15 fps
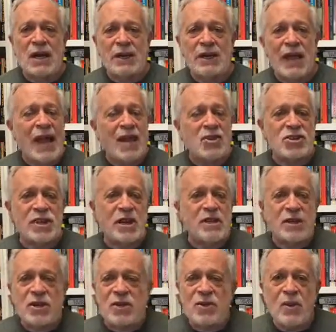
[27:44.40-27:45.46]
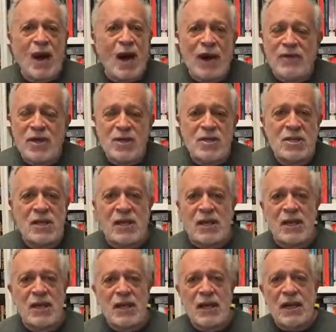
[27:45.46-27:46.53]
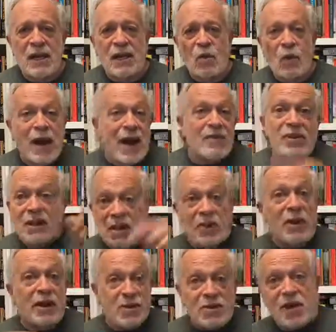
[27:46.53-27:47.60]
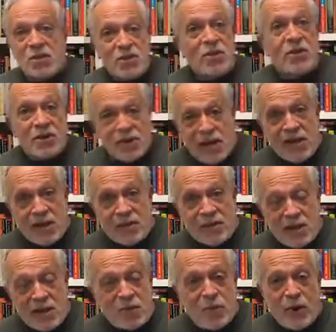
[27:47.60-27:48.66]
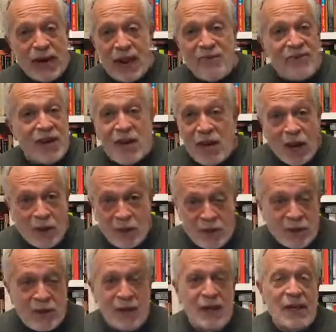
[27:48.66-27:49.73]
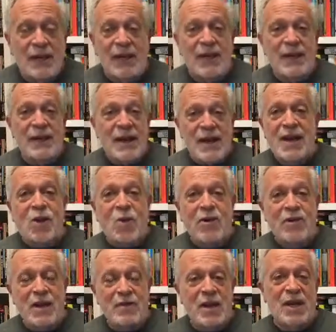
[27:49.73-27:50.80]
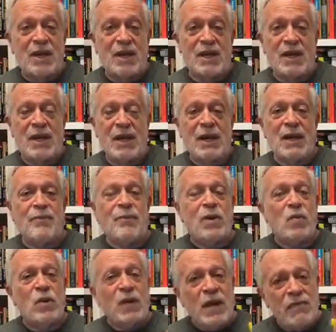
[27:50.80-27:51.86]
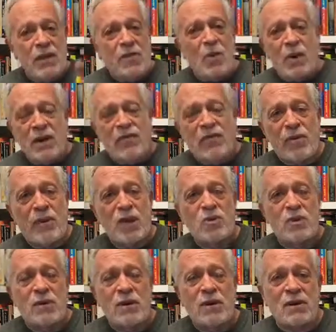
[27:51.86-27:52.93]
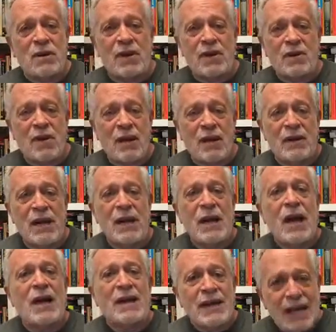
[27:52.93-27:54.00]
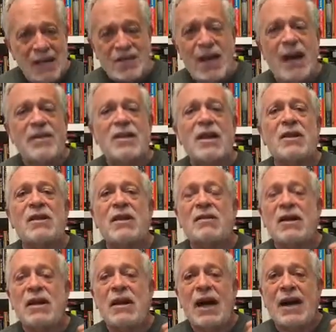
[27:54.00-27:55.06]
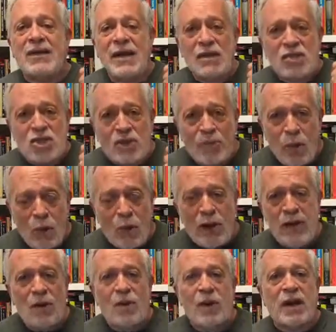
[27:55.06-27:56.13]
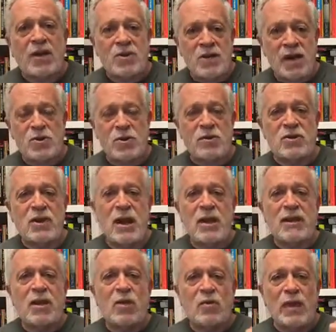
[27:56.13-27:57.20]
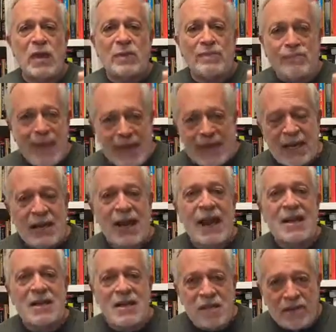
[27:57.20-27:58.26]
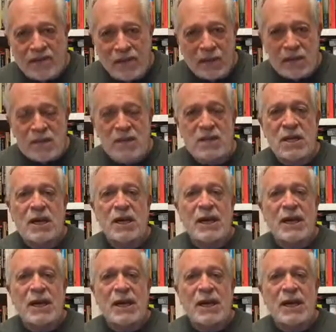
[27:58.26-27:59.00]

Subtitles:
The ACLU, obviously, we have a little organization ourselves that's putting out videos, Inequality Media, but we'll give you more information later on. Yes, I think supporting organizations that are really making a difference